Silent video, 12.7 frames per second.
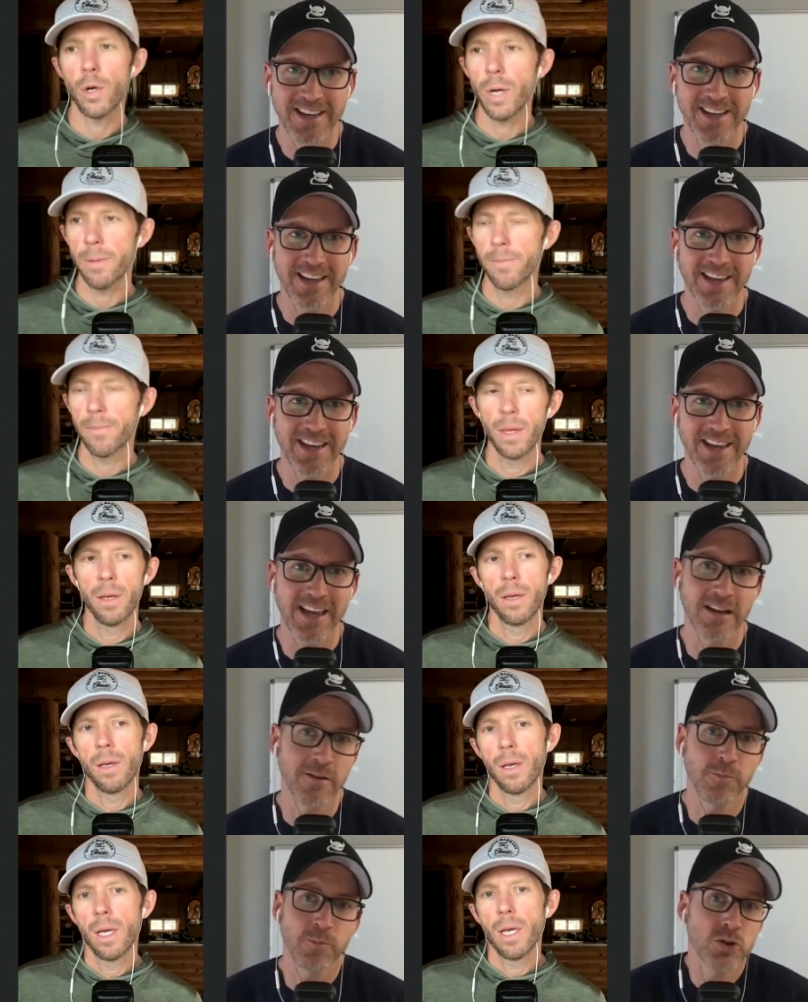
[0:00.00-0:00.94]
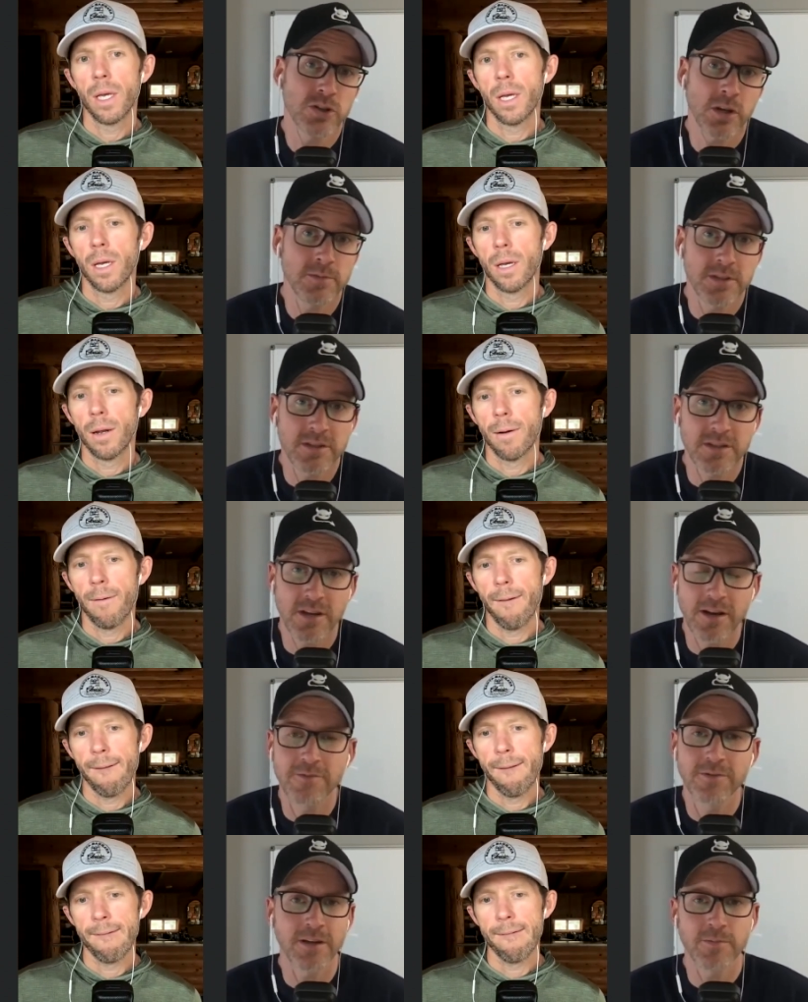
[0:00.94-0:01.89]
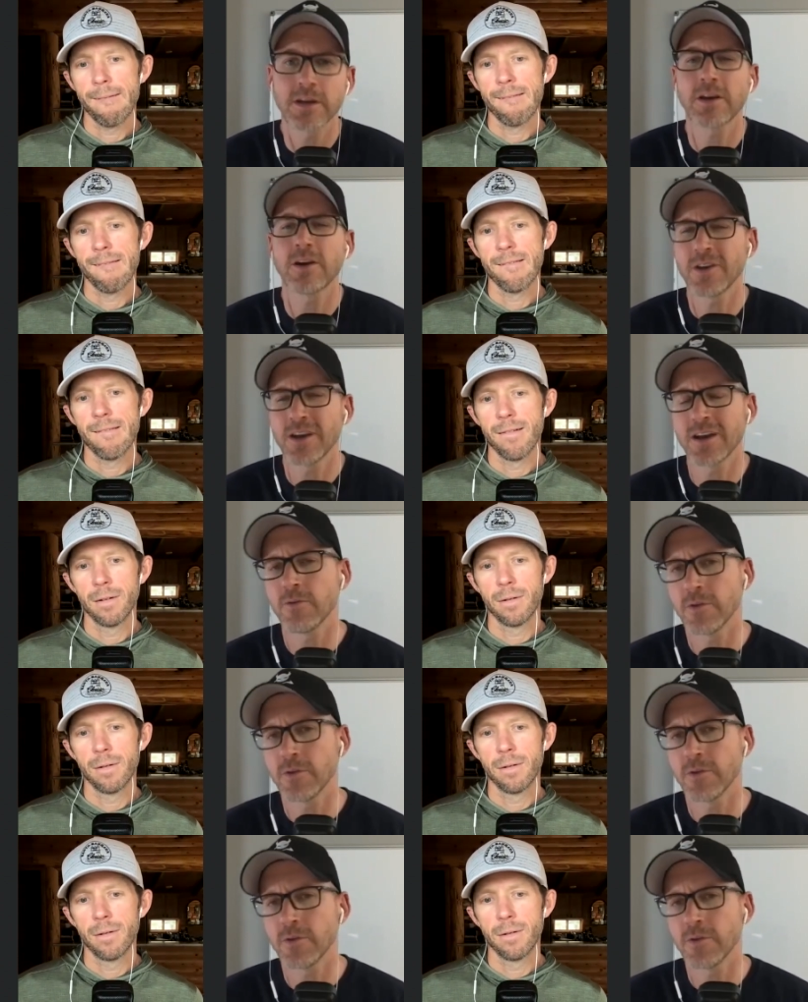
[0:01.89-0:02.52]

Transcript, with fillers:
Speaker 1: Okay. And if push comes to shove, then it'd be like, oh yeah,